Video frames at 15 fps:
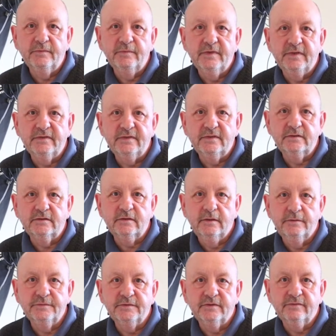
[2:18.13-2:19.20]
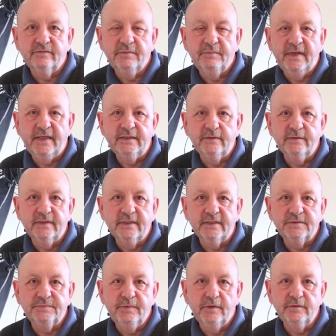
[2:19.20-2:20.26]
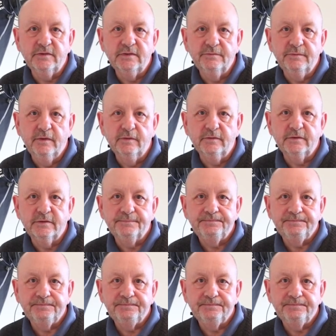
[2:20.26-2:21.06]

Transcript: with in terms of the manual exposure mode